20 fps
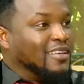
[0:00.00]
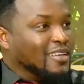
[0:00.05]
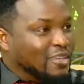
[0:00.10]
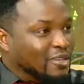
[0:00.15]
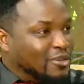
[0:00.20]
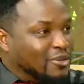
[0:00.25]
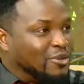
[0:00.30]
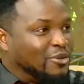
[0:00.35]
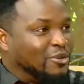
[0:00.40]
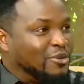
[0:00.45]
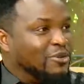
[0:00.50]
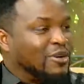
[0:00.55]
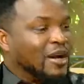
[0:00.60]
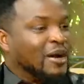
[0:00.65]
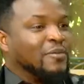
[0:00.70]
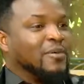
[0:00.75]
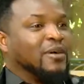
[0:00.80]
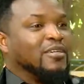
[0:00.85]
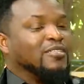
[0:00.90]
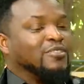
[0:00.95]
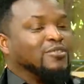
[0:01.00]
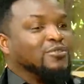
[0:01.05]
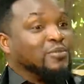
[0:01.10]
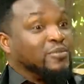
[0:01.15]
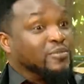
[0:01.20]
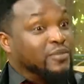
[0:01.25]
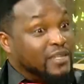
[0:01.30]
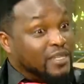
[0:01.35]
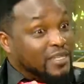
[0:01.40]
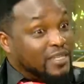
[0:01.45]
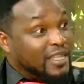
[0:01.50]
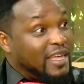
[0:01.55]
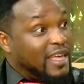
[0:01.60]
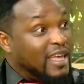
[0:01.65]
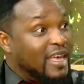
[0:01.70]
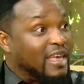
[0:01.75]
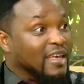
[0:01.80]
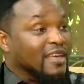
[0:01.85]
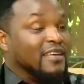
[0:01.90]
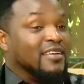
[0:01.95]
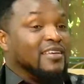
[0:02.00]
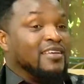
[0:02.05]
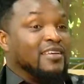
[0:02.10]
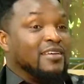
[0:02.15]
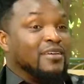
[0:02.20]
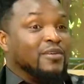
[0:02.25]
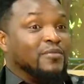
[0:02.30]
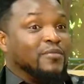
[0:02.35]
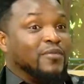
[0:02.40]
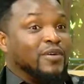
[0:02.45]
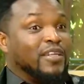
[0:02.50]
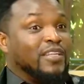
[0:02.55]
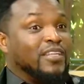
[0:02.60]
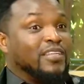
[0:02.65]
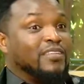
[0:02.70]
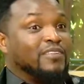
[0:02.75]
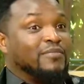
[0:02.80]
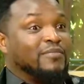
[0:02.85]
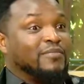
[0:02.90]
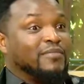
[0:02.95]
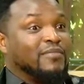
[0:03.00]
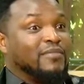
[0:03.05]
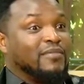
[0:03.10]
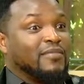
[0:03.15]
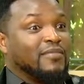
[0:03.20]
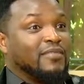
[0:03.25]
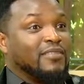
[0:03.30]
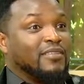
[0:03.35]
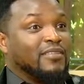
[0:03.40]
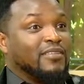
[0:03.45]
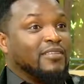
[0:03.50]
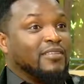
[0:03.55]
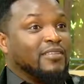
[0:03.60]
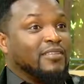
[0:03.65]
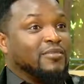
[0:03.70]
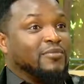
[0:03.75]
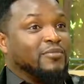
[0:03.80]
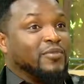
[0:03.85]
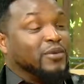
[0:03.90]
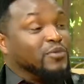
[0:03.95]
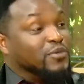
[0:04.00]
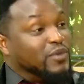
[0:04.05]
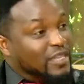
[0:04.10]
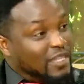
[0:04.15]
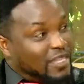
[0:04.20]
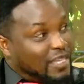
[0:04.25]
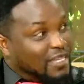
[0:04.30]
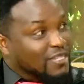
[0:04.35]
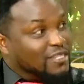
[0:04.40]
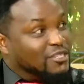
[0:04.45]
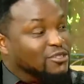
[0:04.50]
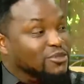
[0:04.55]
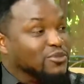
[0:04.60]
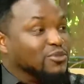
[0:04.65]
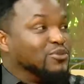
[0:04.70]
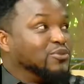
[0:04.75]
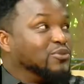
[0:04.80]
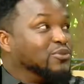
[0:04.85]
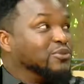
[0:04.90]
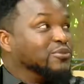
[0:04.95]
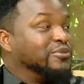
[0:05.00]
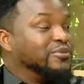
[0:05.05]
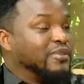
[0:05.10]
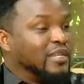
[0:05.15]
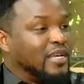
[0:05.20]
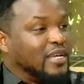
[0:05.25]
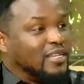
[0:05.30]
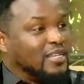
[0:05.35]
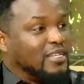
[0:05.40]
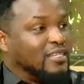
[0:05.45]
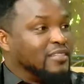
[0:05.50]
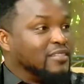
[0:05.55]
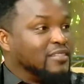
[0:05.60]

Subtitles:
You know, I want to be there when we get to harness